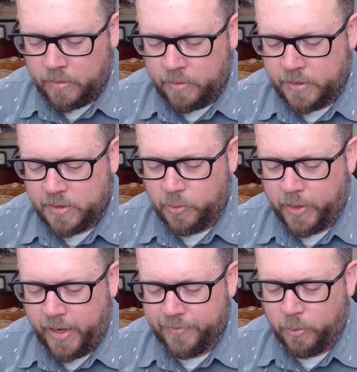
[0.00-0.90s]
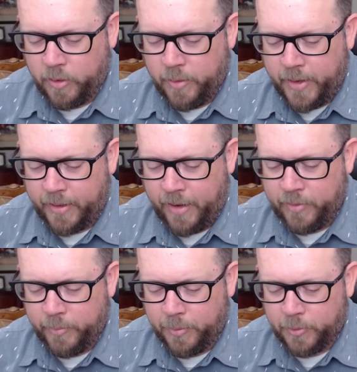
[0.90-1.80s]
This is one I have to worry about
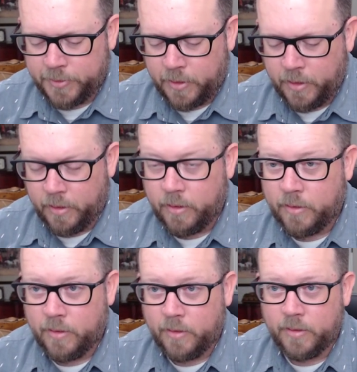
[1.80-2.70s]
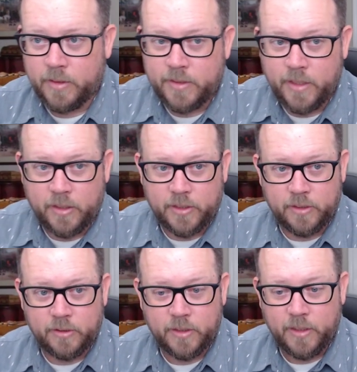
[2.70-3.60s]
having bubbles on the on the sticker
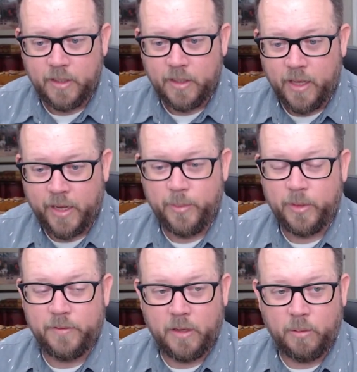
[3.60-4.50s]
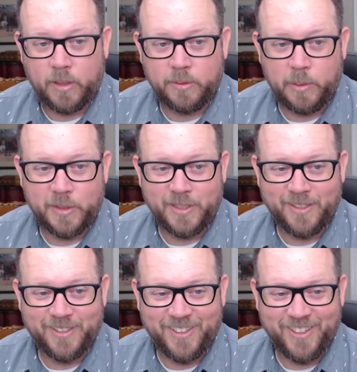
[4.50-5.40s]
too. I can't believe y'all are watching me put
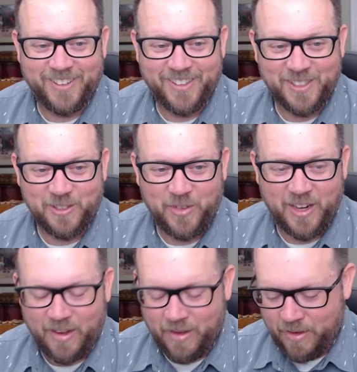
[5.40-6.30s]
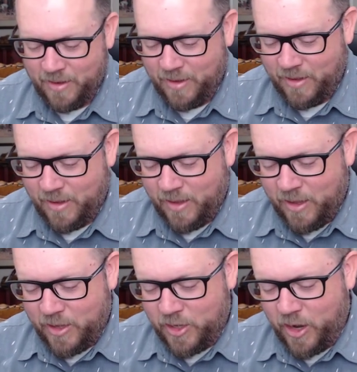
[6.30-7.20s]
stickers on here. This is fun.
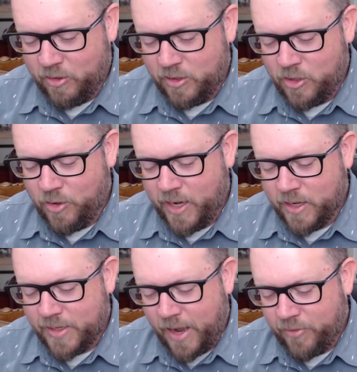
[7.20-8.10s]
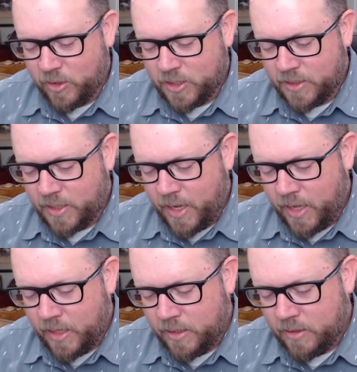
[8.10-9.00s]
You know, you need a diversion
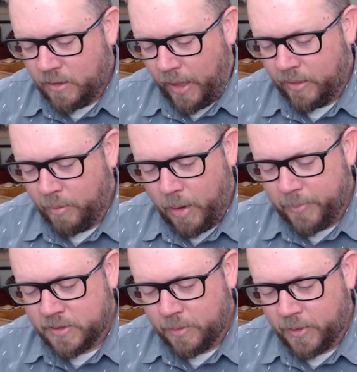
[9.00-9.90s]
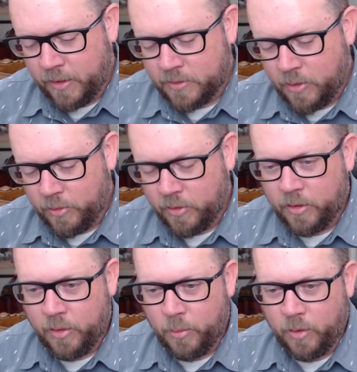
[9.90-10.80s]
today. Like there might be something else going on
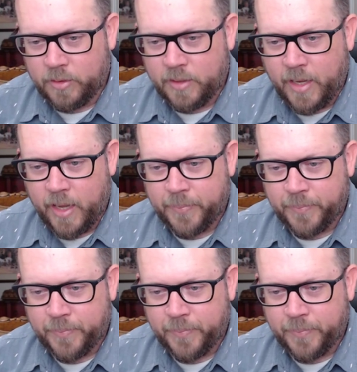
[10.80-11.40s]
in the world today.